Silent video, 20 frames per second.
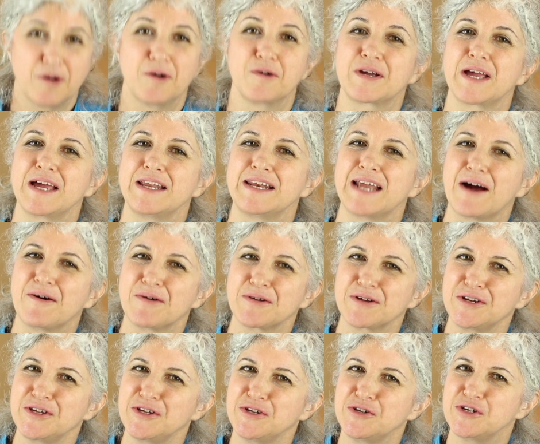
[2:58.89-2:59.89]
Okay, now I'm
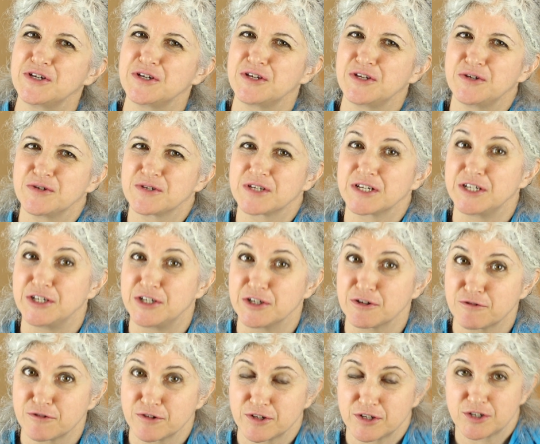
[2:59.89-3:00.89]
going to use a
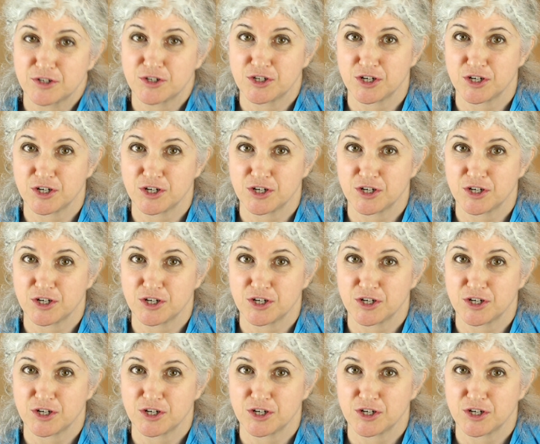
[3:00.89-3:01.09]
different